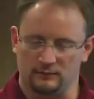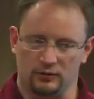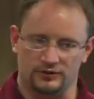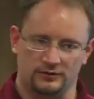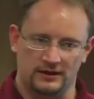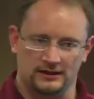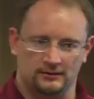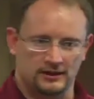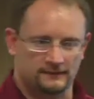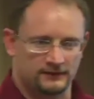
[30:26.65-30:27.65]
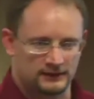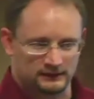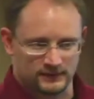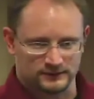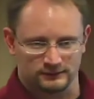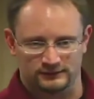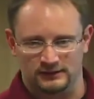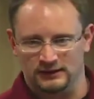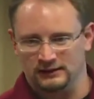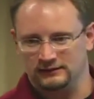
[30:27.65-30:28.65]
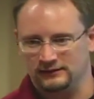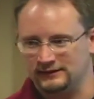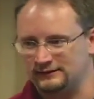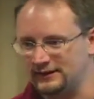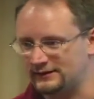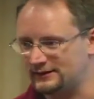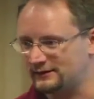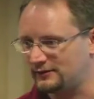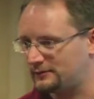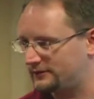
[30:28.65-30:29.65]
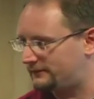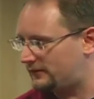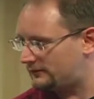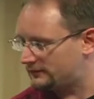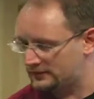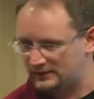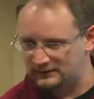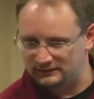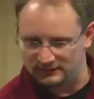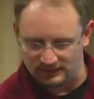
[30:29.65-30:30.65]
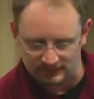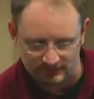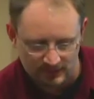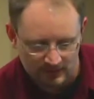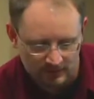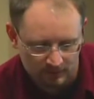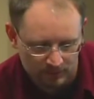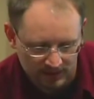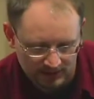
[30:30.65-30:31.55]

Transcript: Again, the more training you have for the individuals, the less likely they're able to fall for a lot of these things.